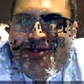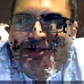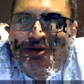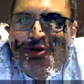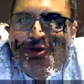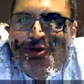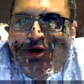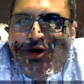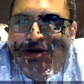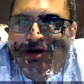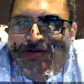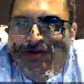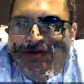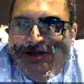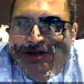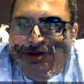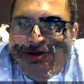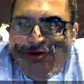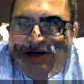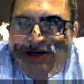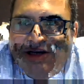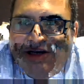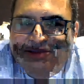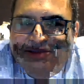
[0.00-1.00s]
all of us
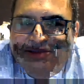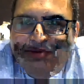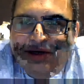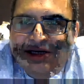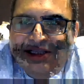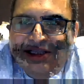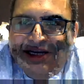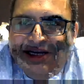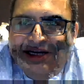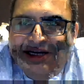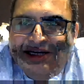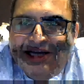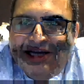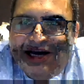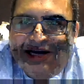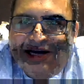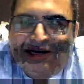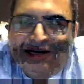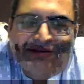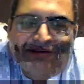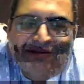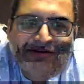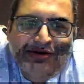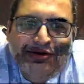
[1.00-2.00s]
could have spent the
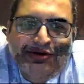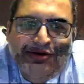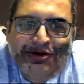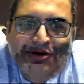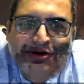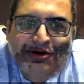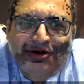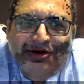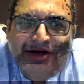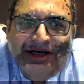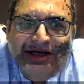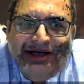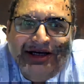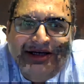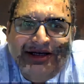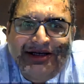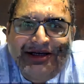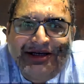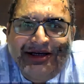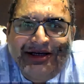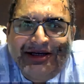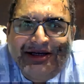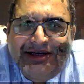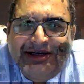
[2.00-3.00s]
entire afternoon today
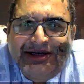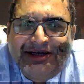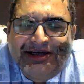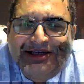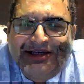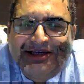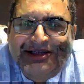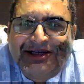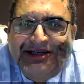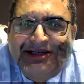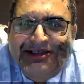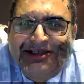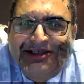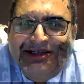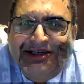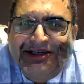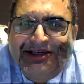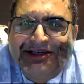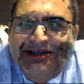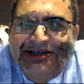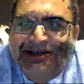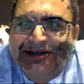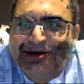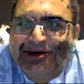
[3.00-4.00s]

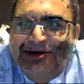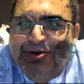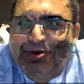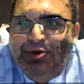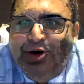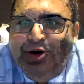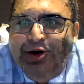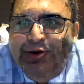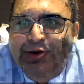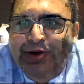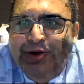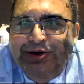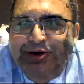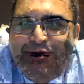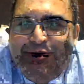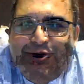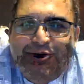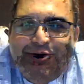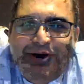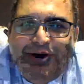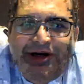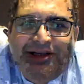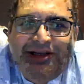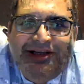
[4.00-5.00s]
discussing what do we do to
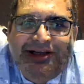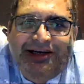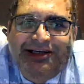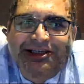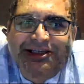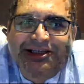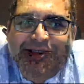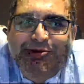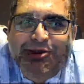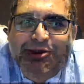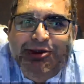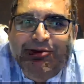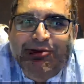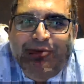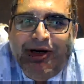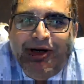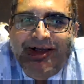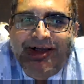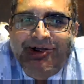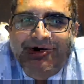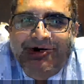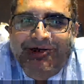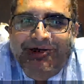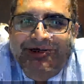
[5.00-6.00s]
get the customers
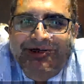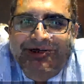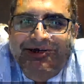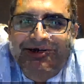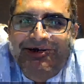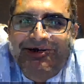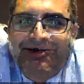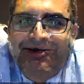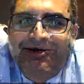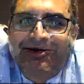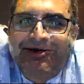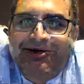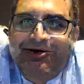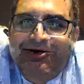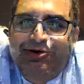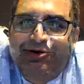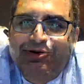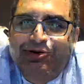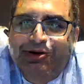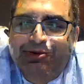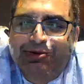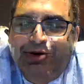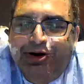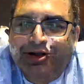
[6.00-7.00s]
back to
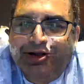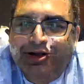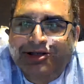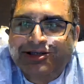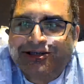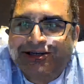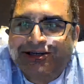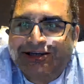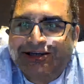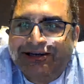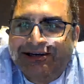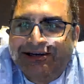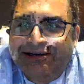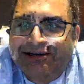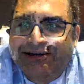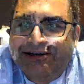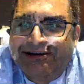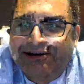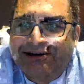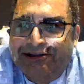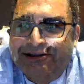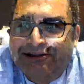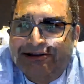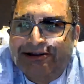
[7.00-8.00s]
the malls,
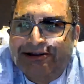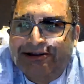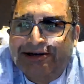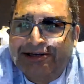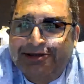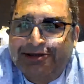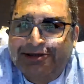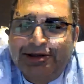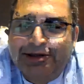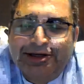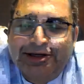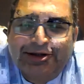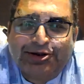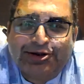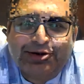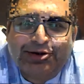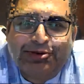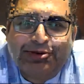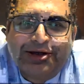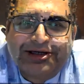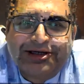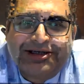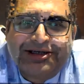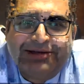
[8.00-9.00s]
rather than spending so
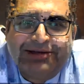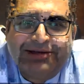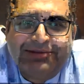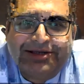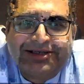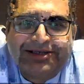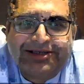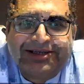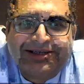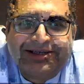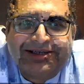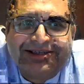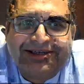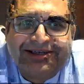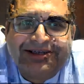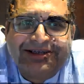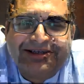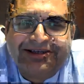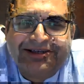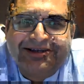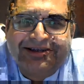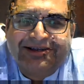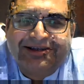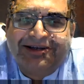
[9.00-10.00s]
much time discussing
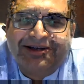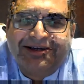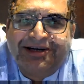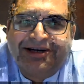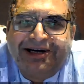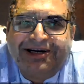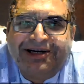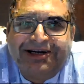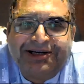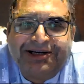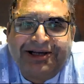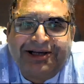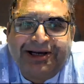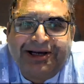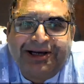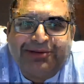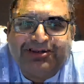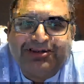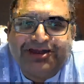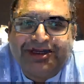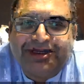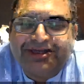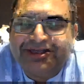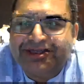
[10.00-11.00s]
the rent and camp
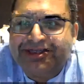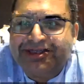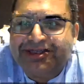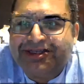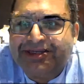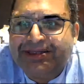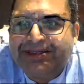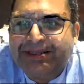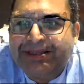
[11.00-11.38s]
charges.